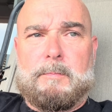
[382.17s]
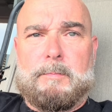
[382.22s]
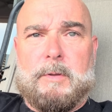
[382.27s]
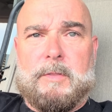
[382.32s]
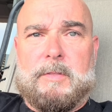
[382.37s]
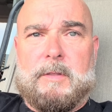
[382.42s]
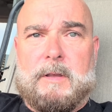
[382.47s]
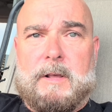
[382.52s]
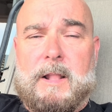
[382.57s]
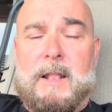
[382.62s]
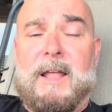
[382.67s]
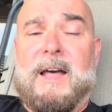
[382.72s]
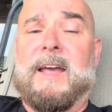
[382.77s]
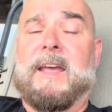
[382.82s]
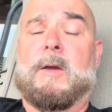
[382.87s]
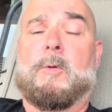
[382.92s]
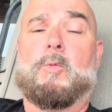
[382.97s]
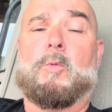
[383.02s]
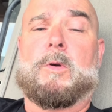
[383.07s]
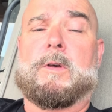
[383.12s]
but the
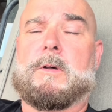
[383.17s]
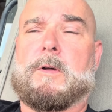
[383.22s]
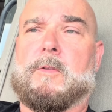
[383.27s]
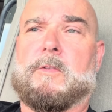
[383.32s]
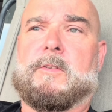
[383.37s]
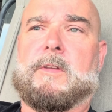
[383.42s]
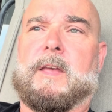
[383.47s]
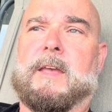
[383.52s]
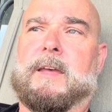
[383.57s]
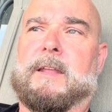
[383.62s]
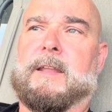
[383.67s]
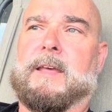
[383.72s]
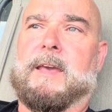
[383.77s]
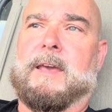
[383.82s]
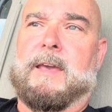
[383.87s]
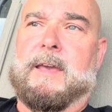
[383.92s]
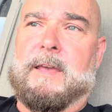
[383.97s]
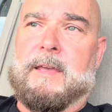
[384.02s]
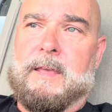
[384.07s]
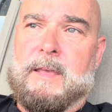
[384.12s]
client will, saying,
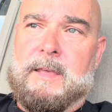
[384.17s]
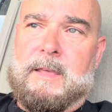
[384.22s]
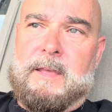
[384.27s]
hey,